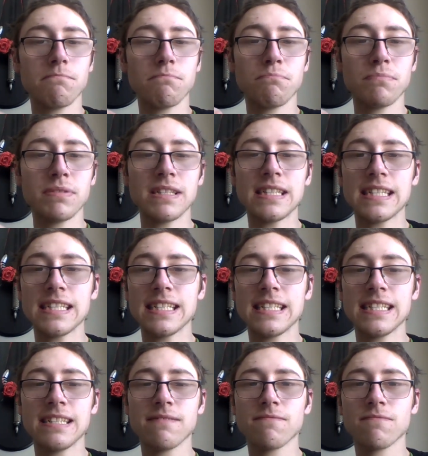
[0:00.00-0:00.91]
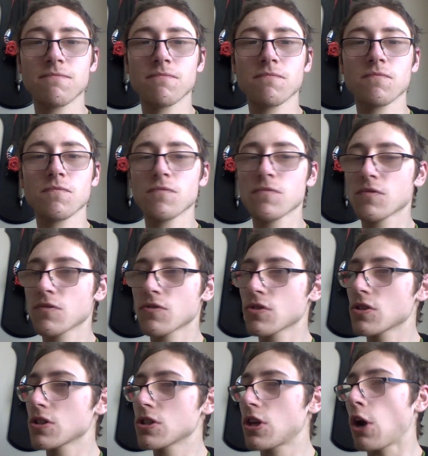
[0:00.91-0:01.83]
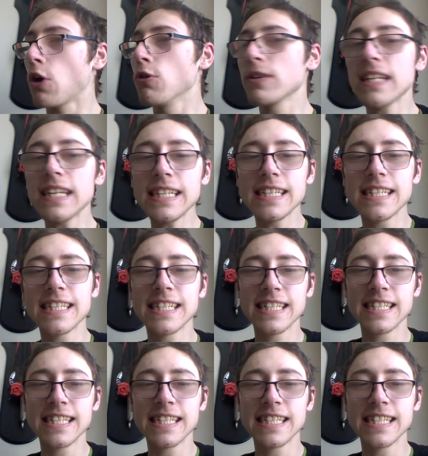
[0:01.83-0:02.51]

pretty cozy.